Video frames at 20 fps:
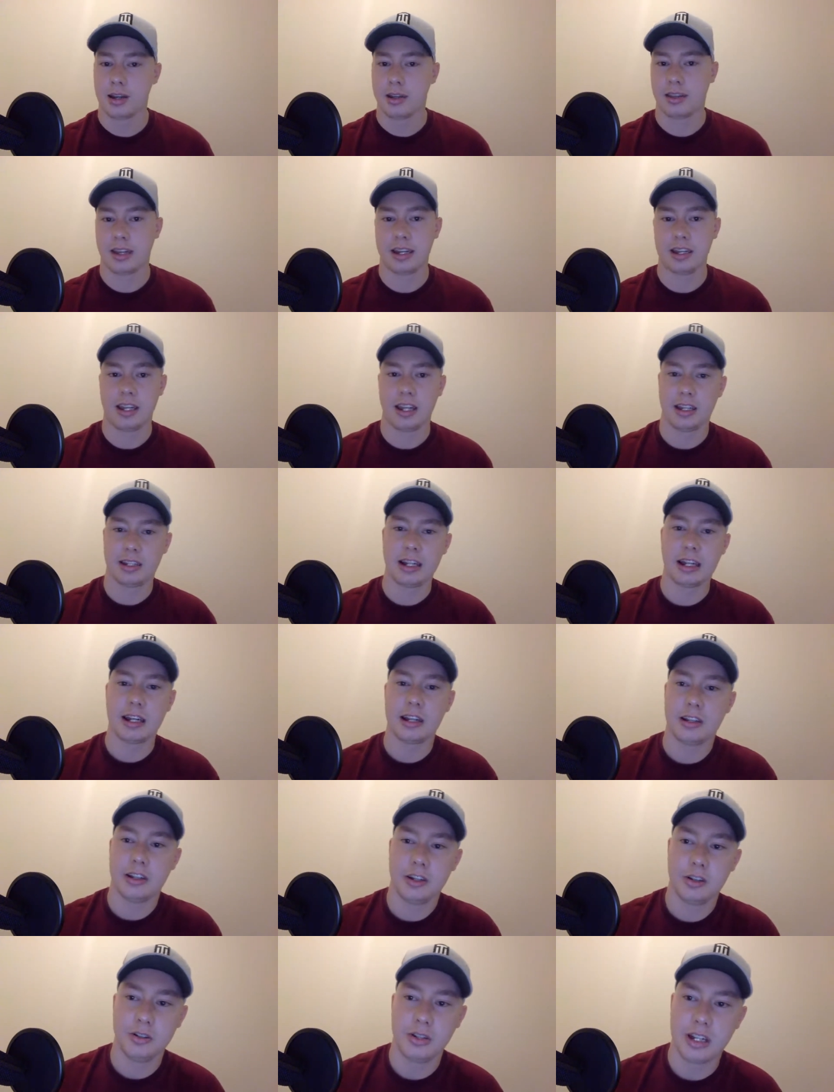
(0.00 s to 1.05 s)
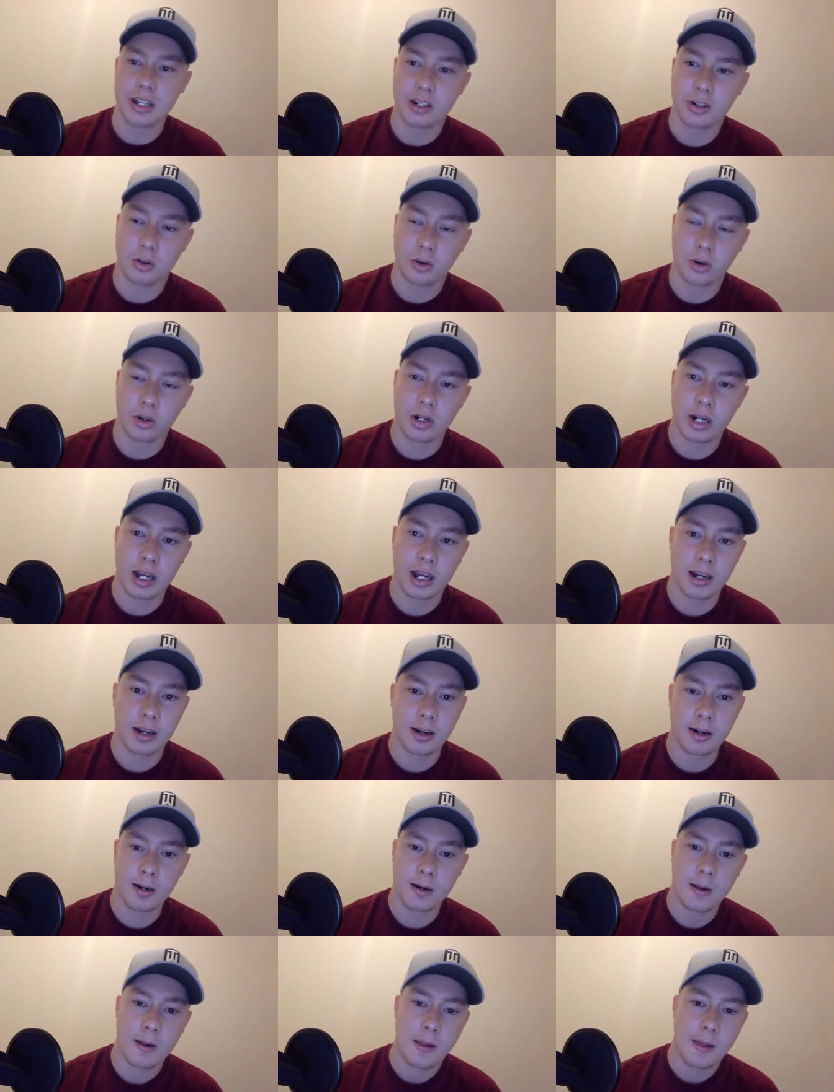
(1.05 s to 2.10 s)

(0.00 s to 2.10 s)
They did get a new D coordinator.